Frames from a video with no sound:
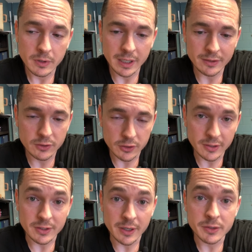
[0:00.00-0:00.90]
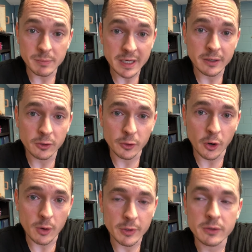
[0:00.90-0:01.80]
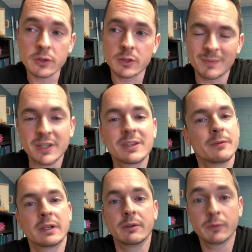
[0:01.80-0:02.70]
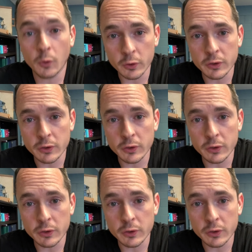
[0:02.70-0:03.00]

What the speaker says: It's just us making your garment specifically for